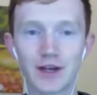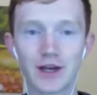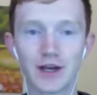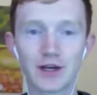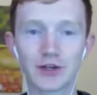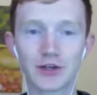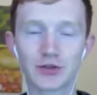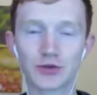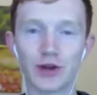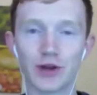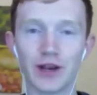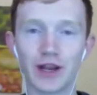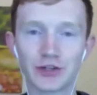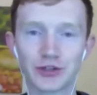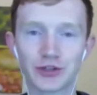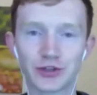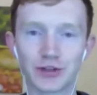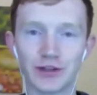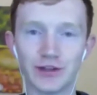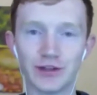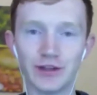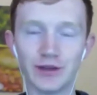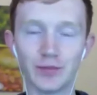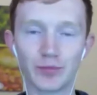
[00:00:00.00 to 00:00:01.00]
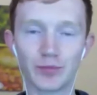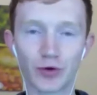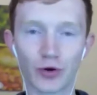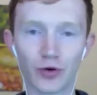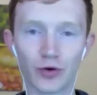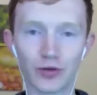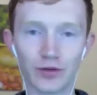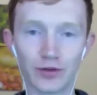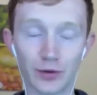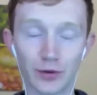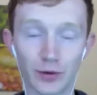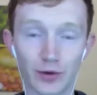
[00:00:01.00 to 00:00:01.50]
So initially, they
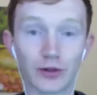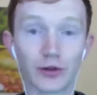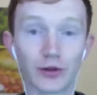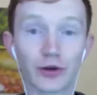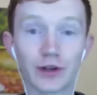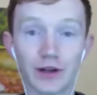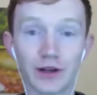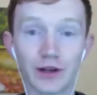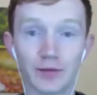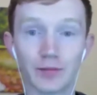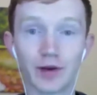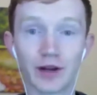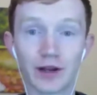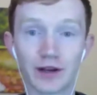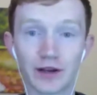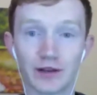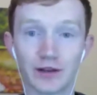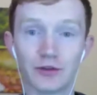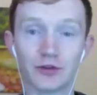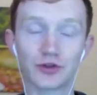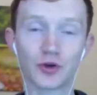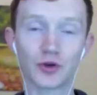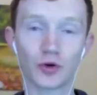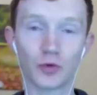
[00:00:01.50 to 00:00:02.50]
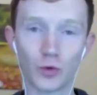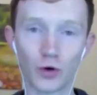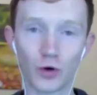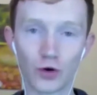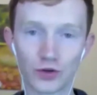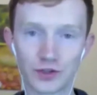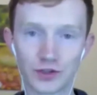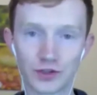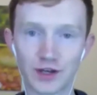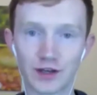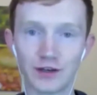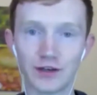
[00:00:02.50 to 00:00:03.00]
were looking at bringing in Deshaun
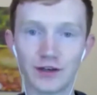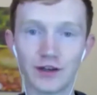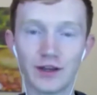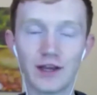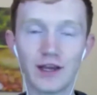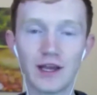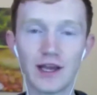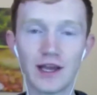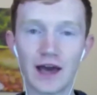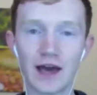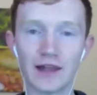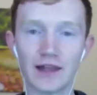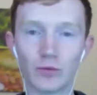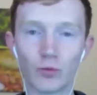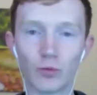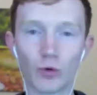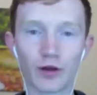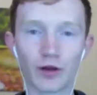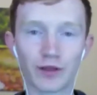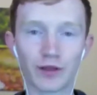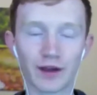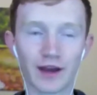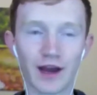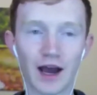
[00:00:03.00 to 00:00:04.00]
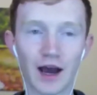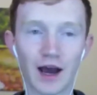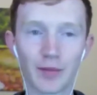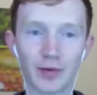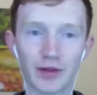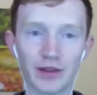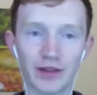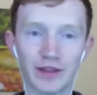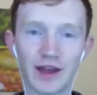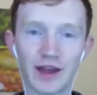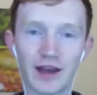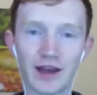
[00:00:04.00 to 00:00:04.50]
Watson, and then what I think
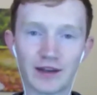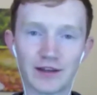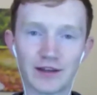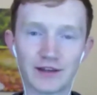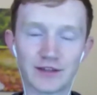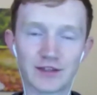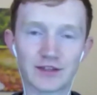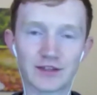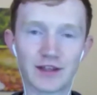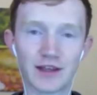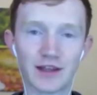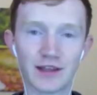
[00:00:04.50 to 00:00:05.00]
happened then is,